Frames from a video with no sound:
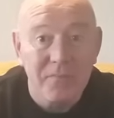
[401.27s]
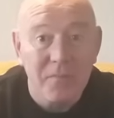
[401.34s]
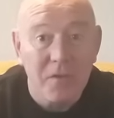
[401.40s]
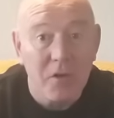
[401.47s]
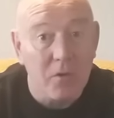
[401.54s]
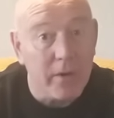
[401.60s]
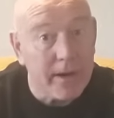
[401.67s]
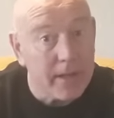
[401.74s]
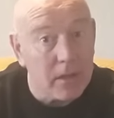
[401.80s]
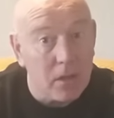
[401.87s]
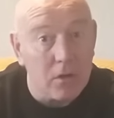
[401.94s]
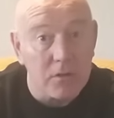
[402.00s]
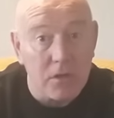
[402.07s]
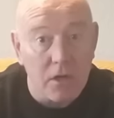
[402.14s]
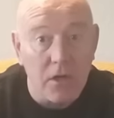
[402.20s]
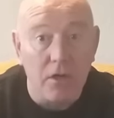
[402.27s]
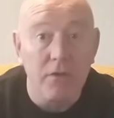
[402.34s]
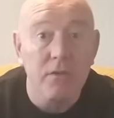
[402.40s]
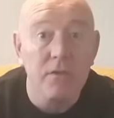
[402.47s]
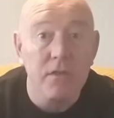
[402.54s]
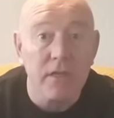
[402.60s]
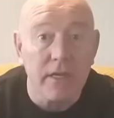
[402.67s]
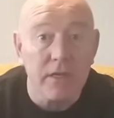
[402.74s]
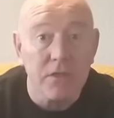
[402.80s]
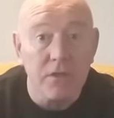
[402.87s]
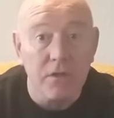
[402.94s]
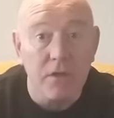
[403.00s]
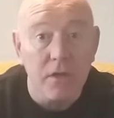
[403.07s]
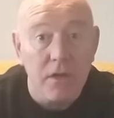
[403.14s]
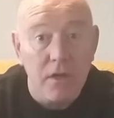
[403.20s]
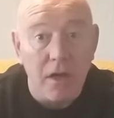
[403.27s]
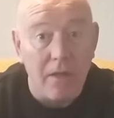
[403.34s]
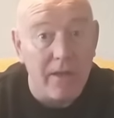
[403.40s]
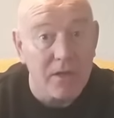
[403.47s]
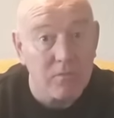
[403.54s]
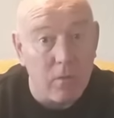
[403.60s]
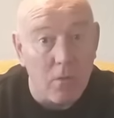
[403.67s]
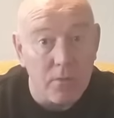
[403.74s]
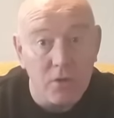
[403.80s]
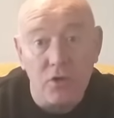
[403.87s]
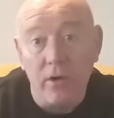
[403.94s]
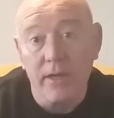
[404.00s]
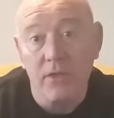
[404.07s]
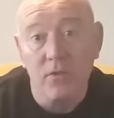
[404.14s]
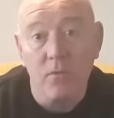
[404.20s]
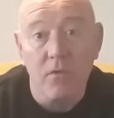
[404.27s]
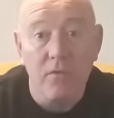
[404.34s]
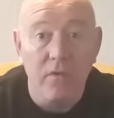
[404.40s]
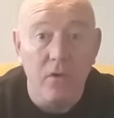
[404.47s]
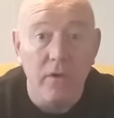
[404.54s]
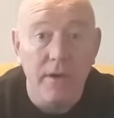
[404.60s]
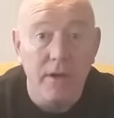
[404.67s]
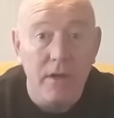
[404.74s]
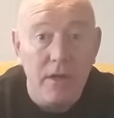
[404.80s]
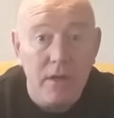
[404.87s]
creating lots of condensation, and that's what we're trying to avoid.